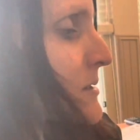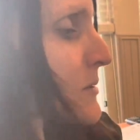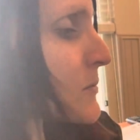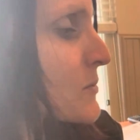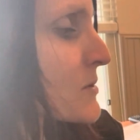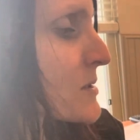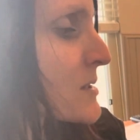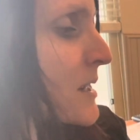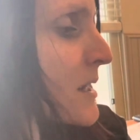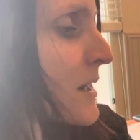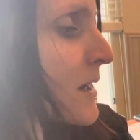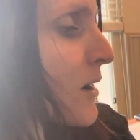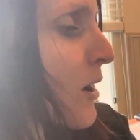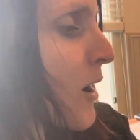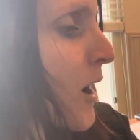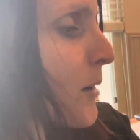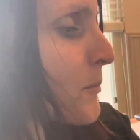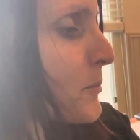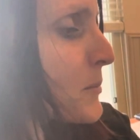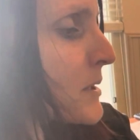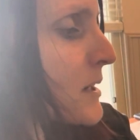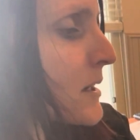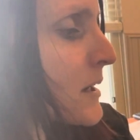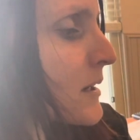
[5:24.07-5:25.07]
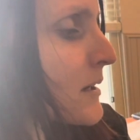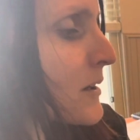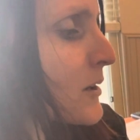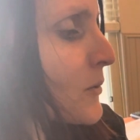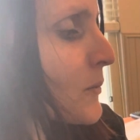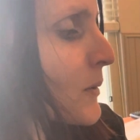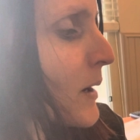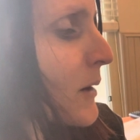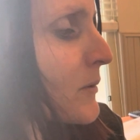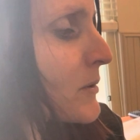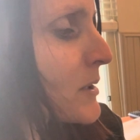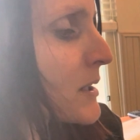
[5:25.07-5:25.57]
There was like hot pink
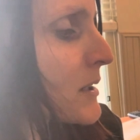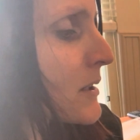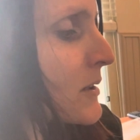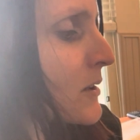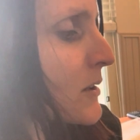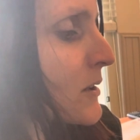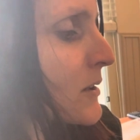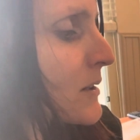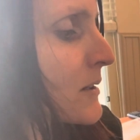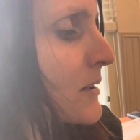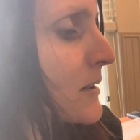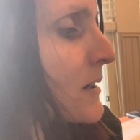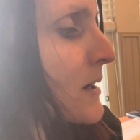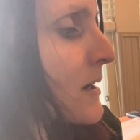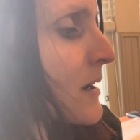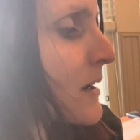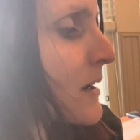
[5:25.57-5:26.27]
around here and